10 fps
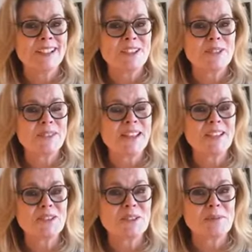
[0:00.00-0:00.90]
So thank
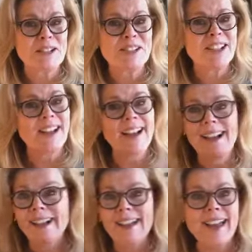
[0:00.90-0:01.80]
you so much
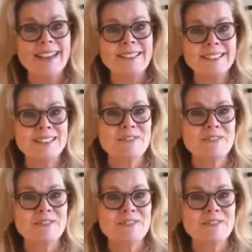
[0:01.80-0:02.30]
again